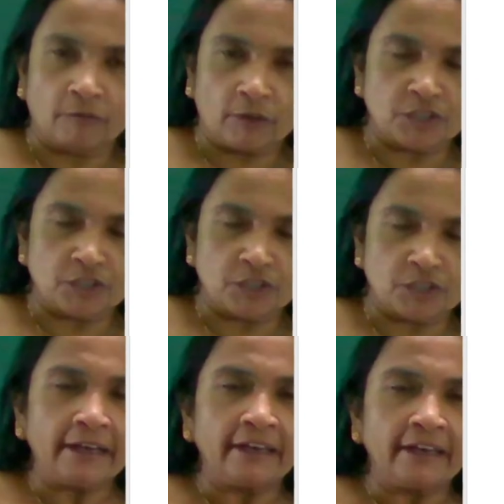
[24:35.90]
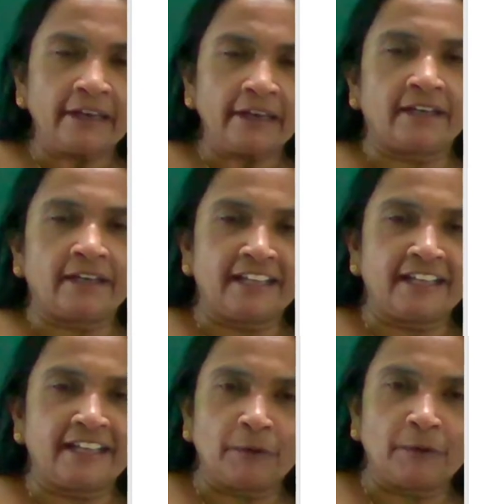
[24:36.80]
Question,
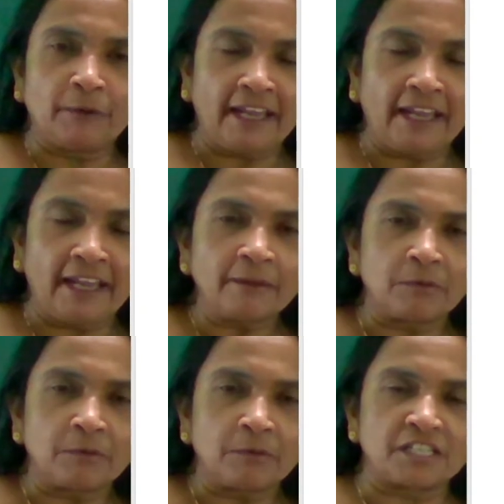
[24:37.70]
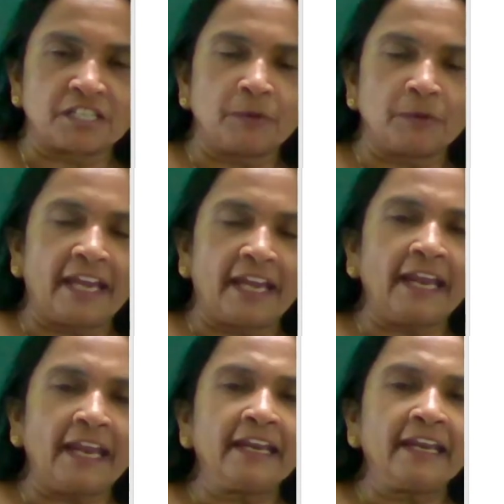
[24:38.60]
negative and positive
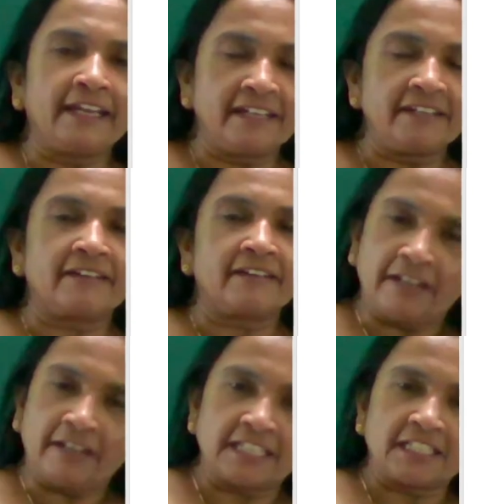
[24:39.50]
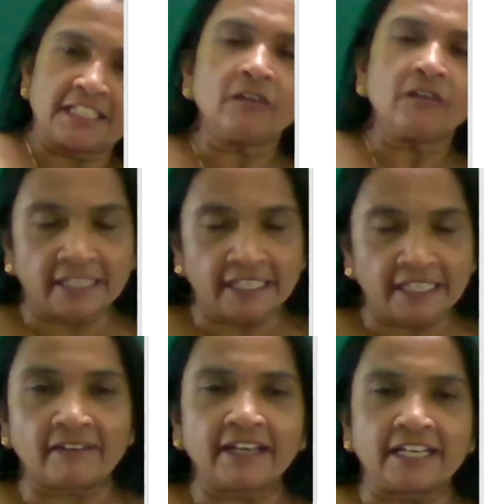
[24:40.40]
and negative
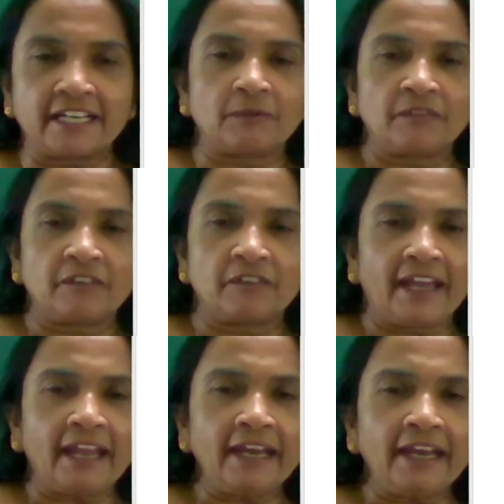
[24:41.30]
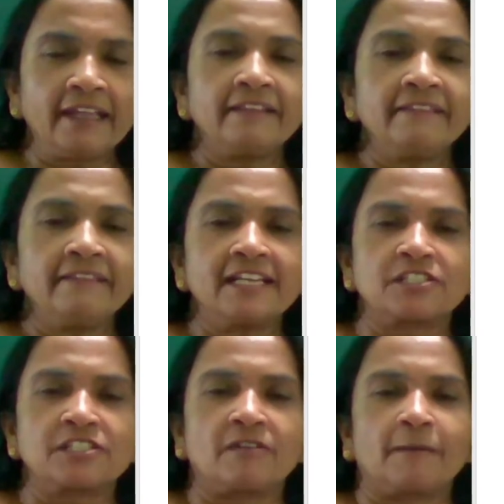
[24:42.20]
interrogative, right? Then
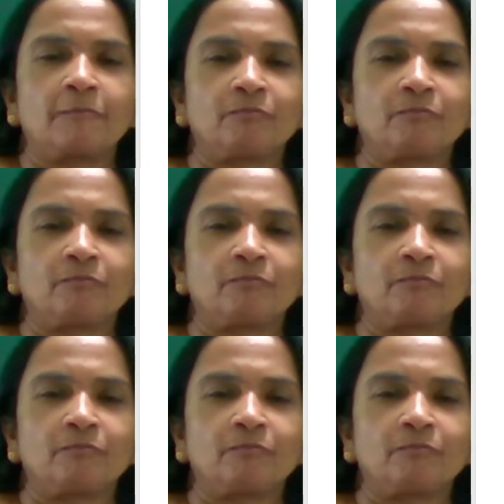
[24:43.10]
next one.